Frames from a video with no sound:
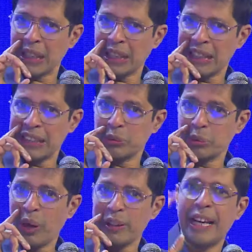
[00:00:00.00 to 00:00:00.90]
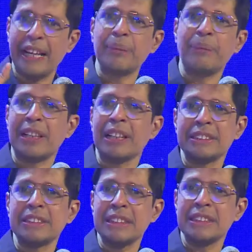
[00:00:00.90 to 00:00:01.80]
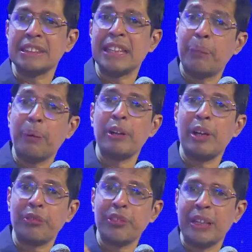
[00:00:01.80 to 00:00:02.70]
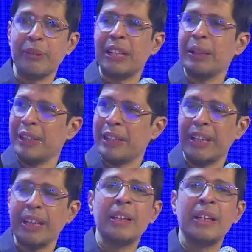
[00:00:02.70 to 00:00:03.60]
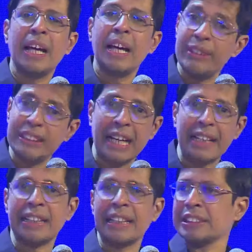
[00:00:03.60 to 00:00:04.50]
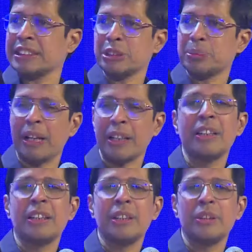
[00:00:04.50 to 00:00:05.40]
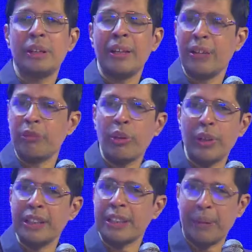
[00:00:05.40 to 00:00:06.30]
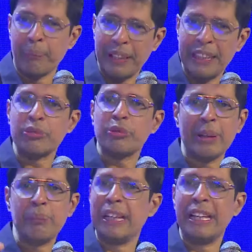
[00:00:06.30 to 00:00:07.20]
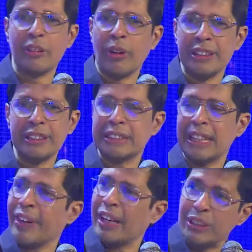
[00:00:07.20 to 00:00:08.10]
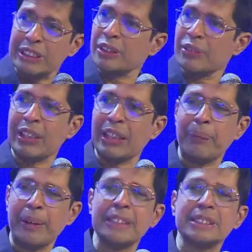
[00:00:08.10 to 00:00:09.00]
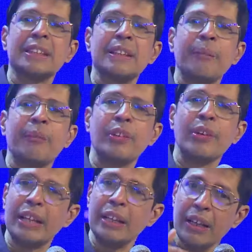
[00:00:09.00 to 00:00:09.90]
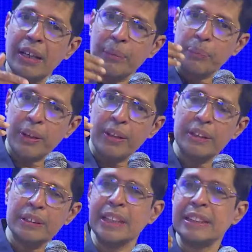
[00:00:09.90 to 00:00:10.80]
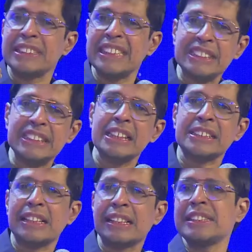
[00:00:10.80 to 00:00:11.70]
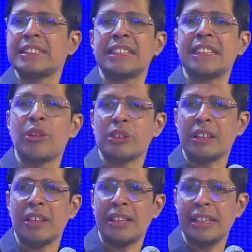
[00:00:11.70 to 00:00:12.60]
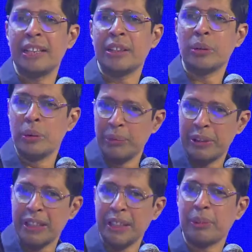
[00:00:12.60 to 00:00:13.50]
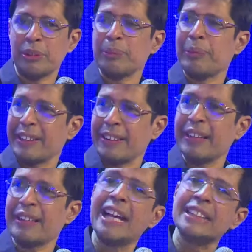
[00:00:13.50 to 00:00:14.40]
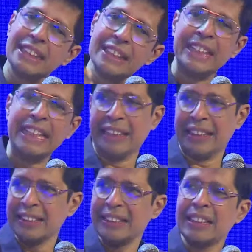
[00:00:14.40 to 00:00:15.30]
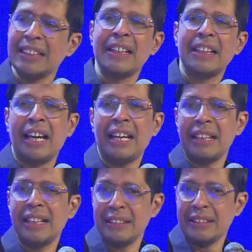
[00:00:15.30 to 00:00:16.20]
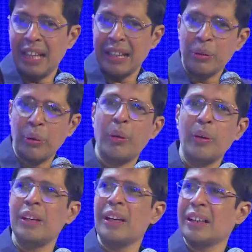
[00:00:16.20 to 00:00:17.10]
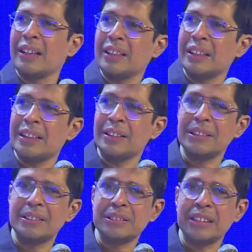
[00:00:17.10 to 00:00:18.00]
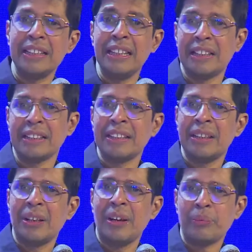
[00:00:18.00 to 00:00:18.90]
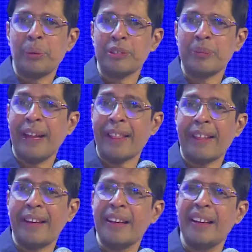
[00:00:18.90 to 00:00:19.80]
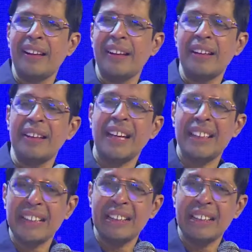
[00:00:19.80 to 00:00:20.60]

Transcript: And that is what IIT Madras is capable of in a very big way. And we started the research park. Today we have 400 companies, $5 billion is the evaluation of the companies. So then, uh, then six years at least, he, was, uh, he had groomed uh, Professor Bhaskar as a dean. And then that whole uh, uh, tenure of Professor Bhaskar, Made a difference.